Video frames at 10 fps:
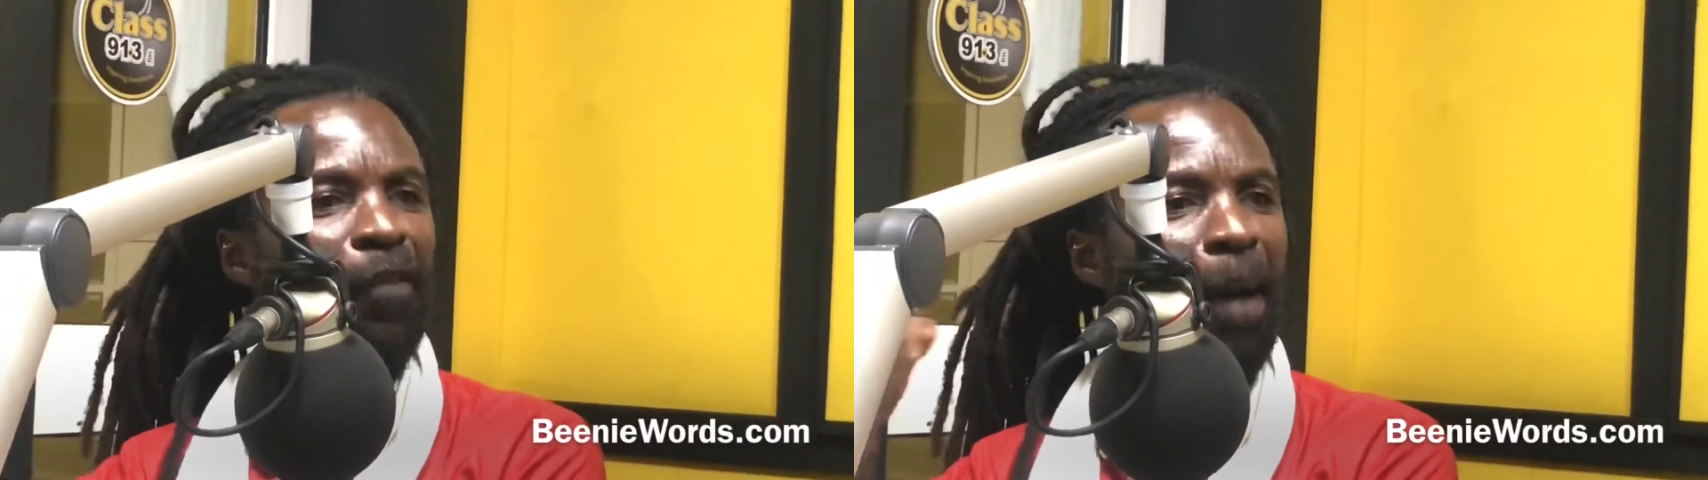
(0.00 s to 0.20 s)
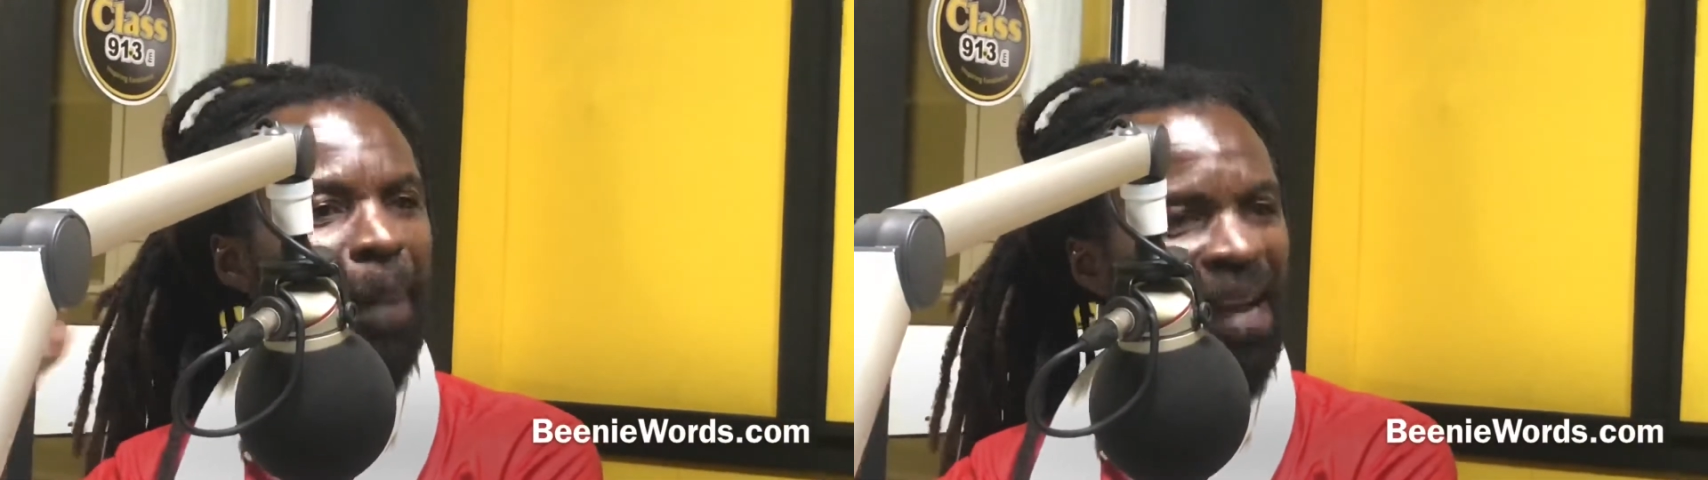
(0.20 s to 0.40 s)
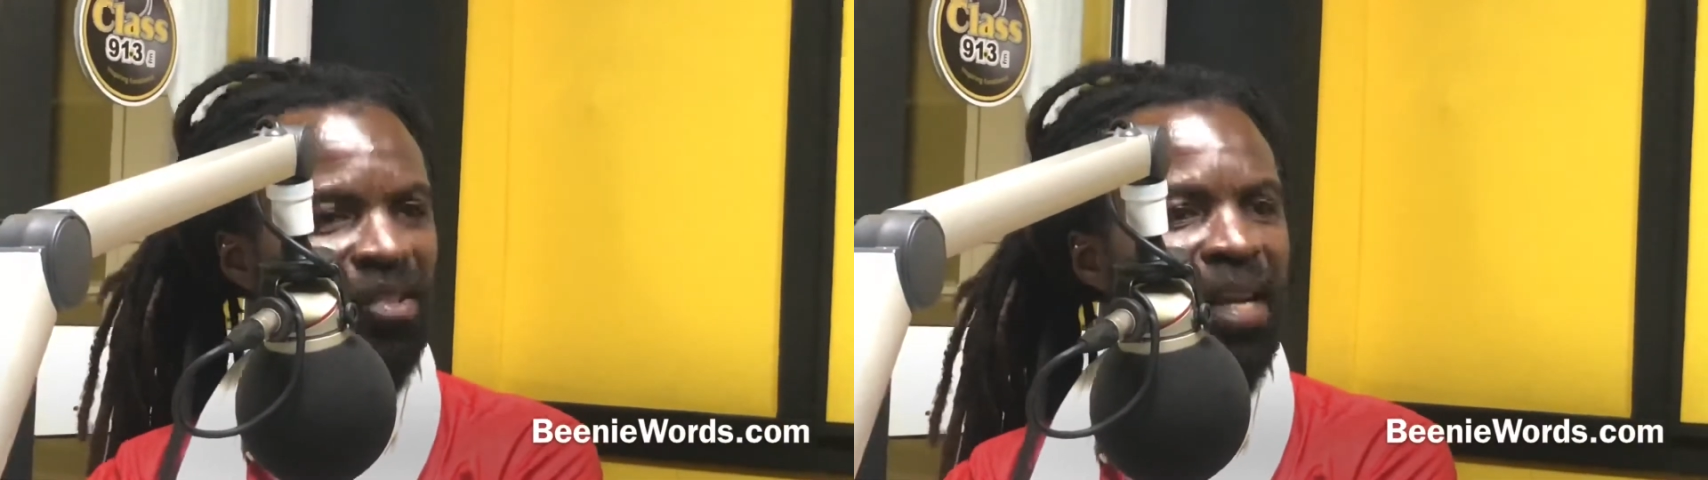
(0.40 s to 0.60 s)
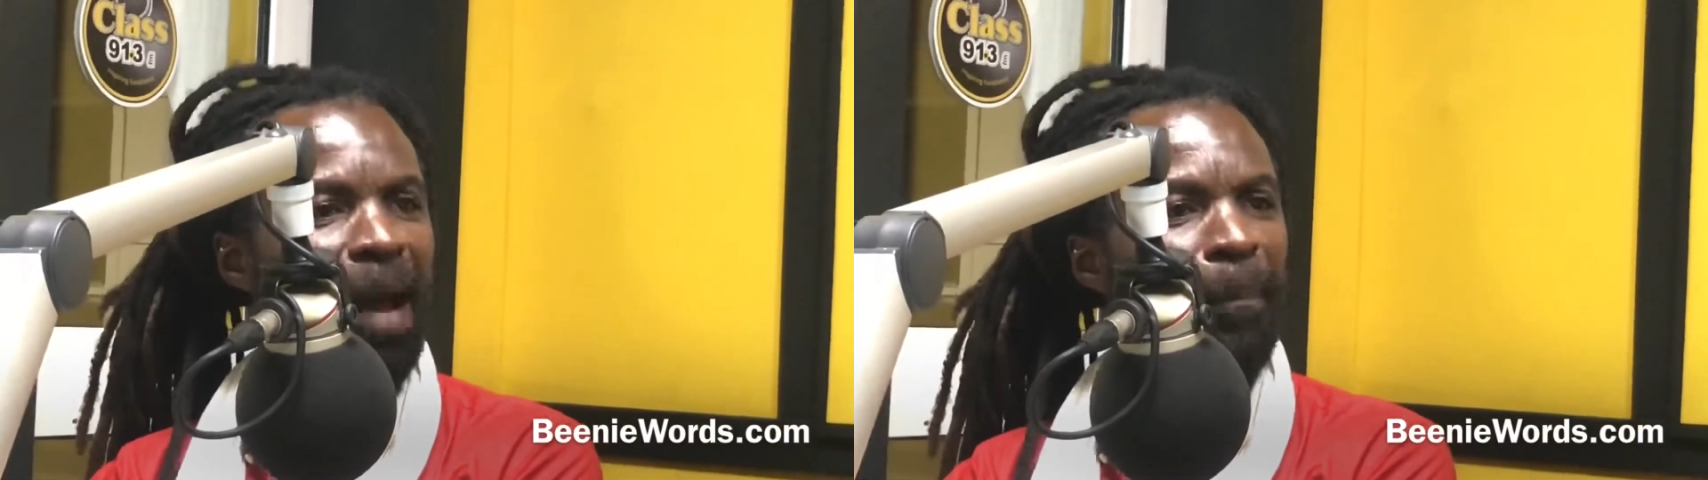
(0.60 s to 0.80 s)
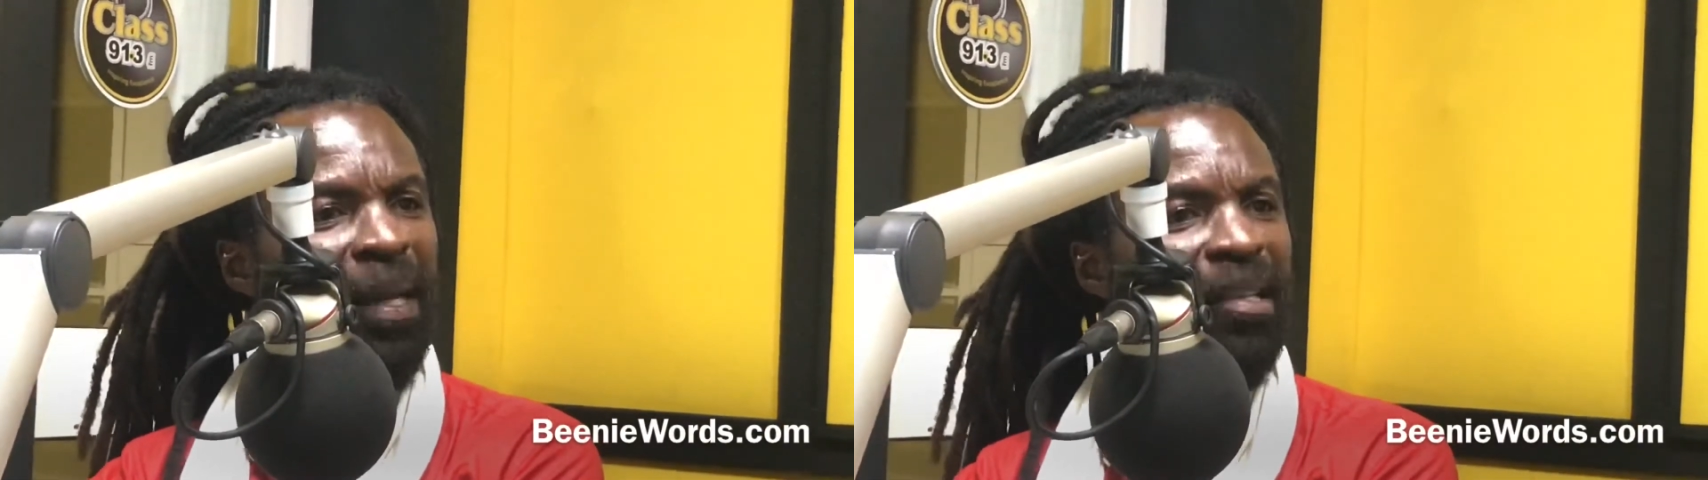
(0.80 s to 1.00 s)
capacity
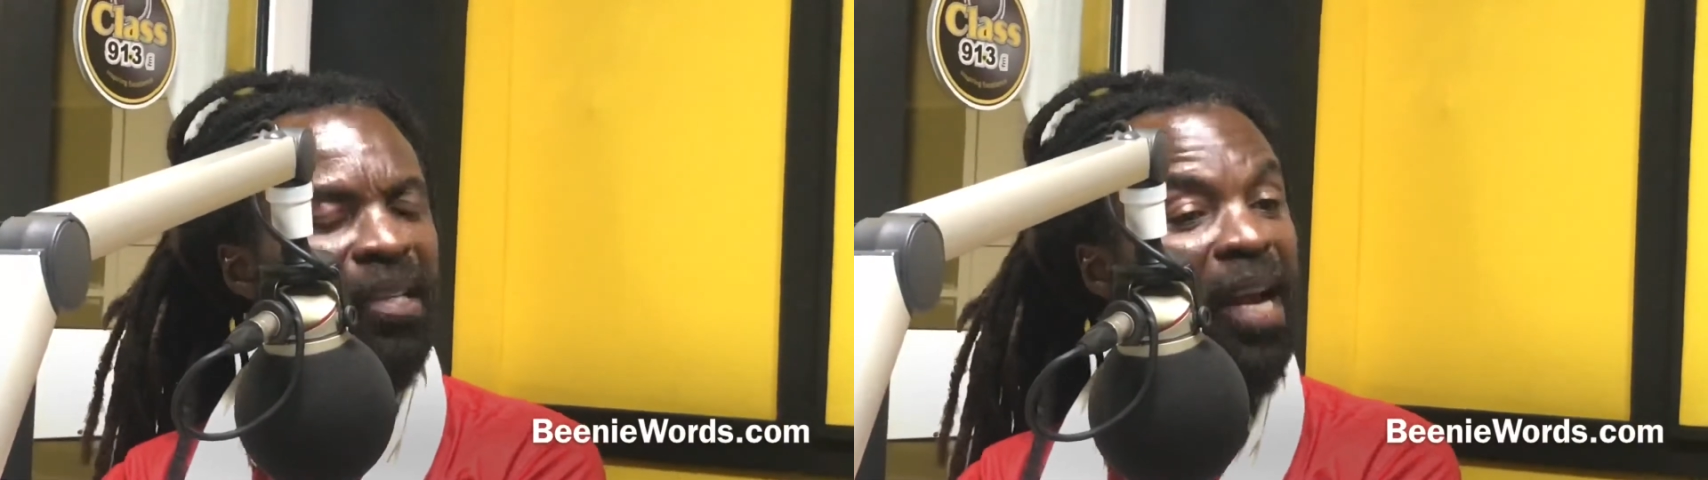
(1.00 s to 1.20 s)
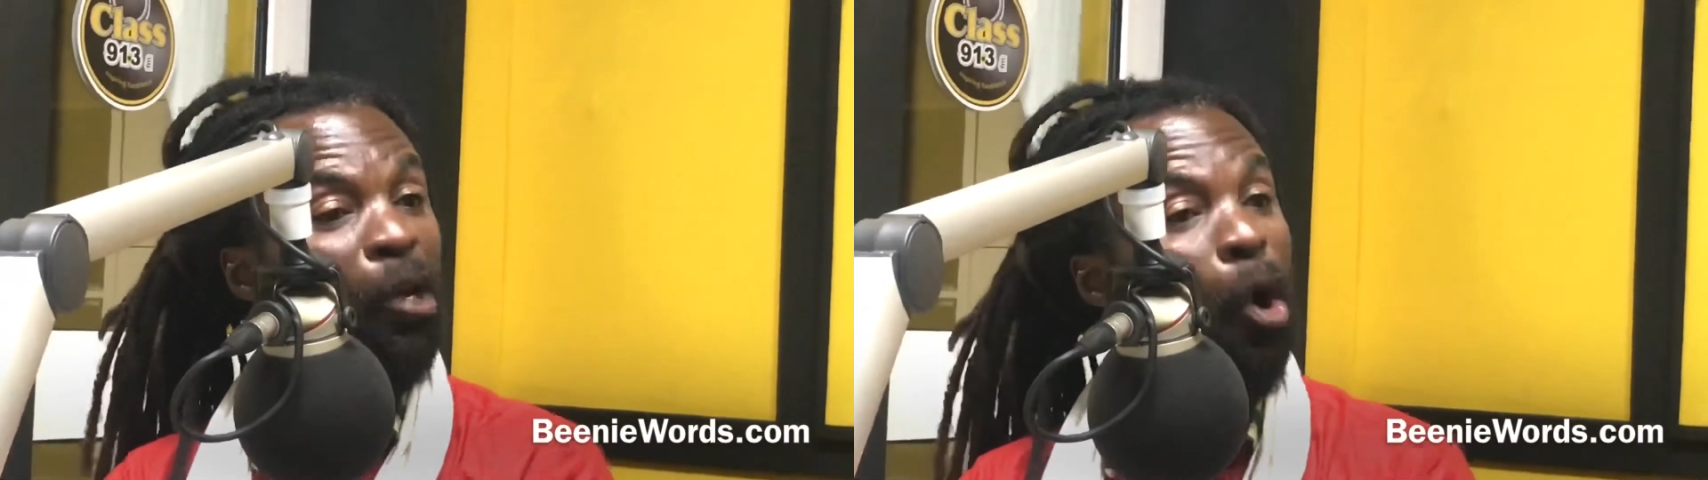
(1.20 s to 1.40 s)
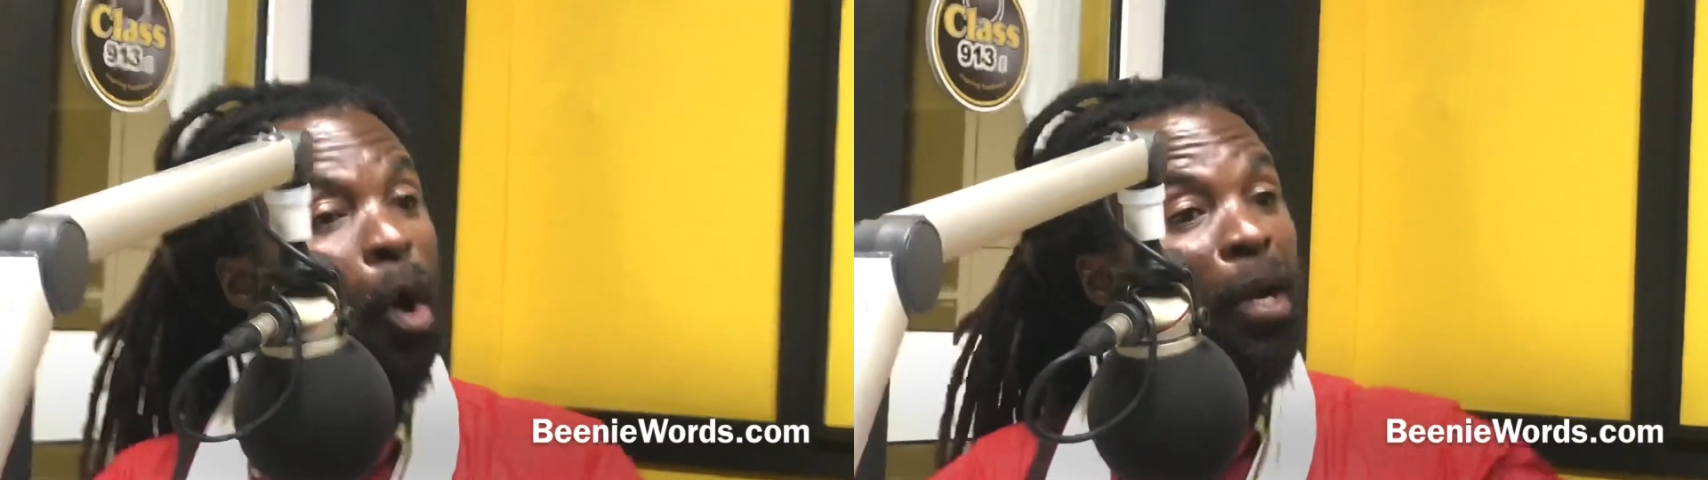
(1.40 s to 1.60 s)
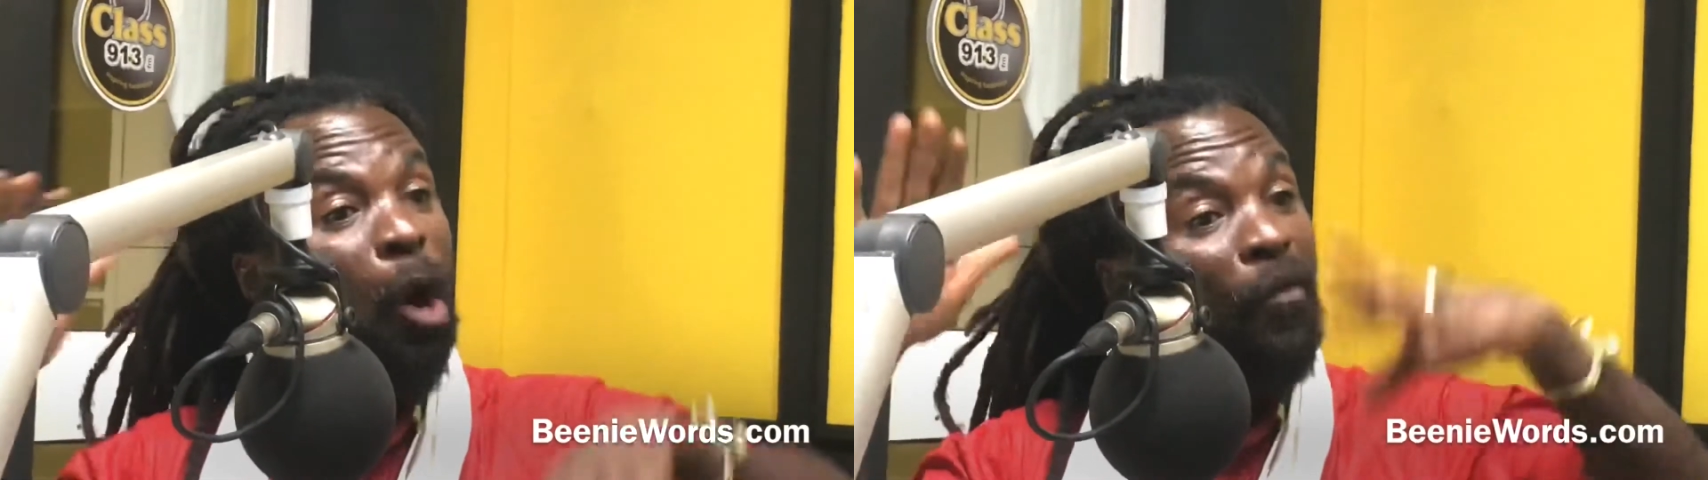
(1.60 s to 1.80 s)
and ability. Right. And exception.